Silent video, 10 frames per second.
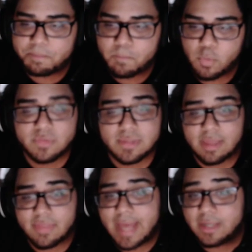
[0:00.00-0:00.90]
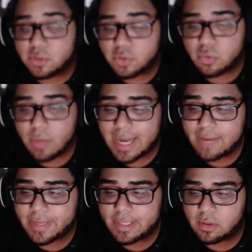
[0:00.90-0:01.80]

moves like that do have a